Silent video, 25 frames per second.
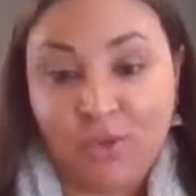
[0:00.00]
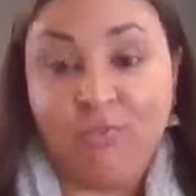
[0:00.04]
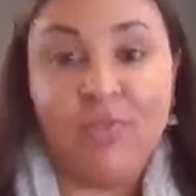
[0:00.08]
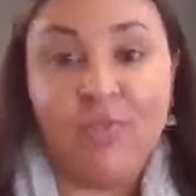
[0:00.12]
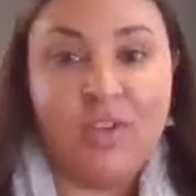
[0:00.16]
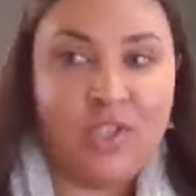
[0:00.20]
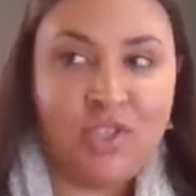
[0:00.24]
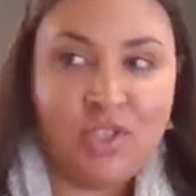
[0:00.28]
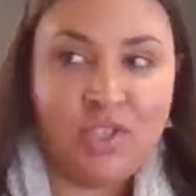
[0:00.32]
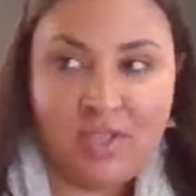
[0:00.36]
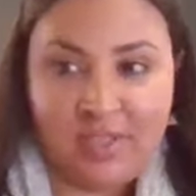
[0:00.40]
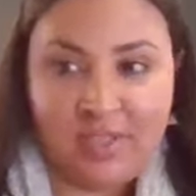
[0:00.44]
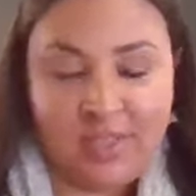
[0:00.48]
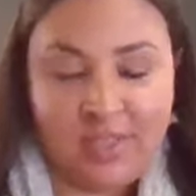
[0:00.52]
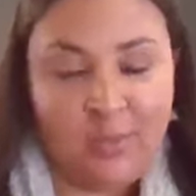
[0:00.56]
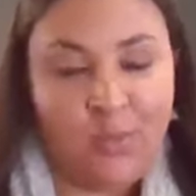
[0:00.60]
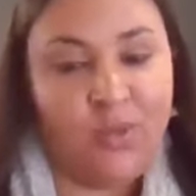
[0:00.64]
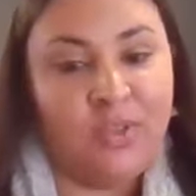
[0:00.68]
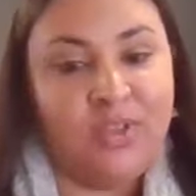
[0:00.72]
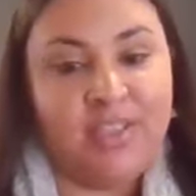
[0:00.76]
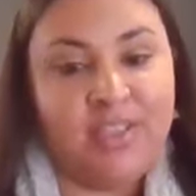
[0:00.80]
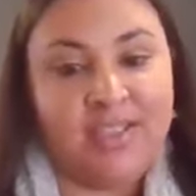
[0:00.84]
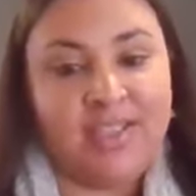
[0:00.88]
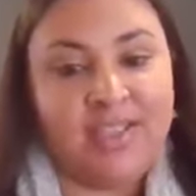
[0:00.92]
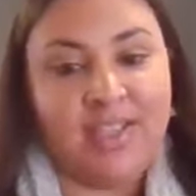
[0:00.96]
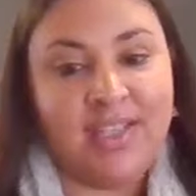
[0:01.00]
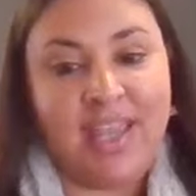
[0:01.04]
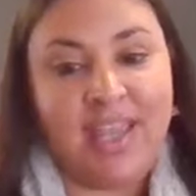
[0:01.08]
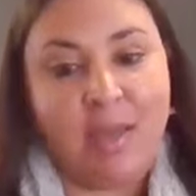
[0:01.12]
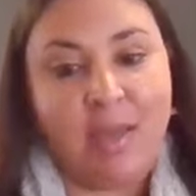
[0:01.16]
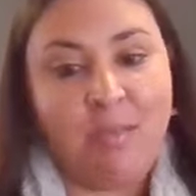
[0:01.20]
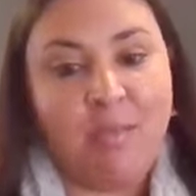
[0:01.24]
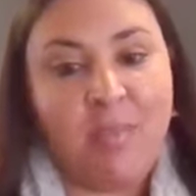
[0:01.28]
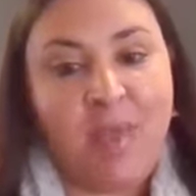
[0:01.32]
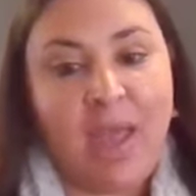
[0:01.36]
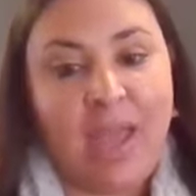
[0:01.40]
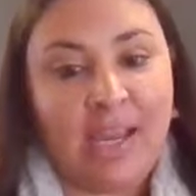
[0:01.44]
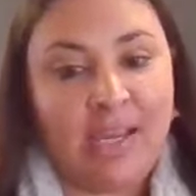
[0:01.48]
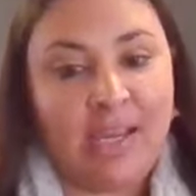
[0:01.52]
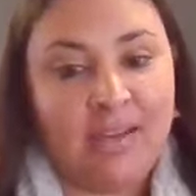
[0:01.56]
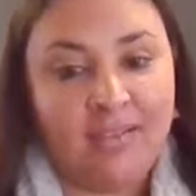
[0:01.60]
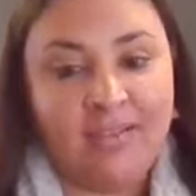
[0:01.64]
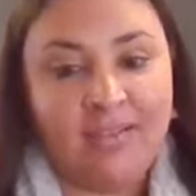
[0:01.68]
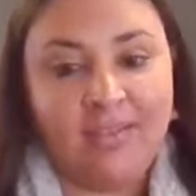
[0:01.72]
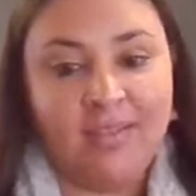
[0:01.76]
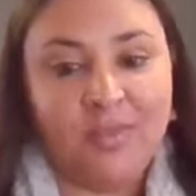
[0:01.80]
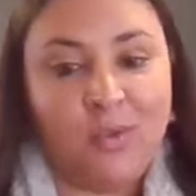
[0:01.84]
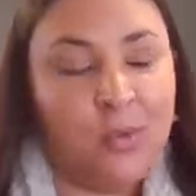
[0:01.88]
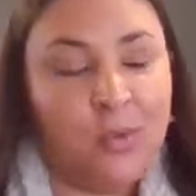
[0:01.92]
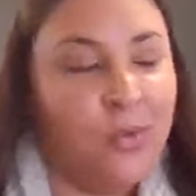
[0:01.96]
originally wanted to
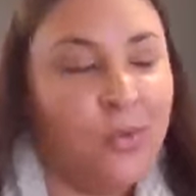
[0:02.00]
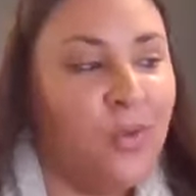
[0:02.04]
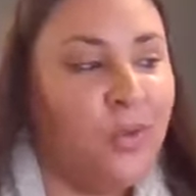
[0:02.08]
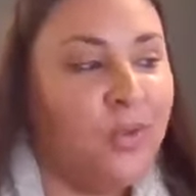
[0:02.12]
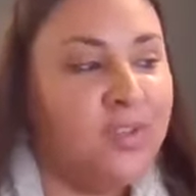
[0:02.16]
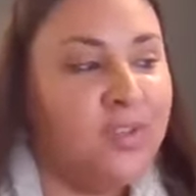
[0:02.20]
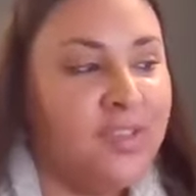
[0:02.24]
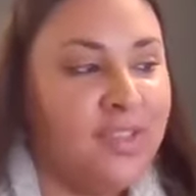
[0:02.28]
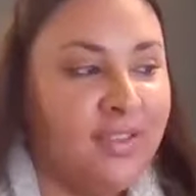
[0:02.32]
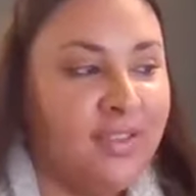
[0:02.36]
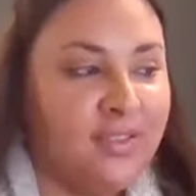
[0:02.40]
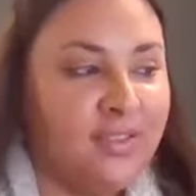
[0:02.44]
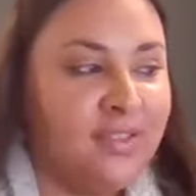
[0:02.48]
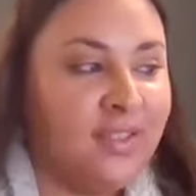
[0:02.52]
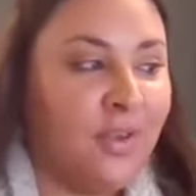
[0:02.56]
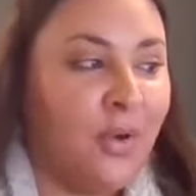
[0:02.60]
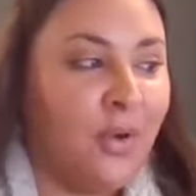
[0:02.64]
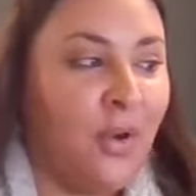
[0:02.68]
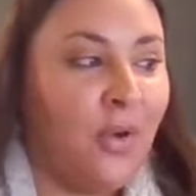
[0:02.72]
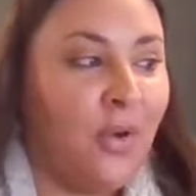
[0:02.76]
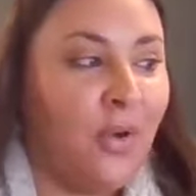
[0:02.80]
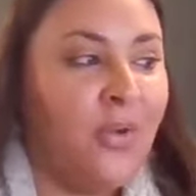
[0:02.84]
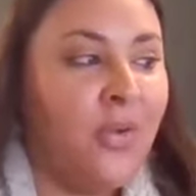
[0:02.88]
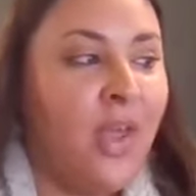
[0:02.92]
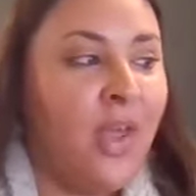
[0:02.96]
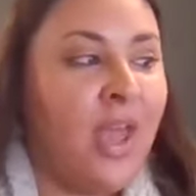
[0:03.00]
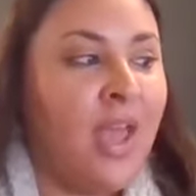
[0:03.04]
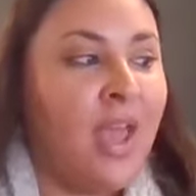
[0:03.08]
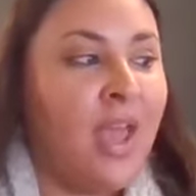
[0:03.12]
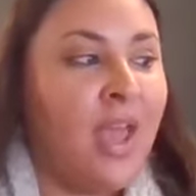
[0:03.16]
campaign all those years ago?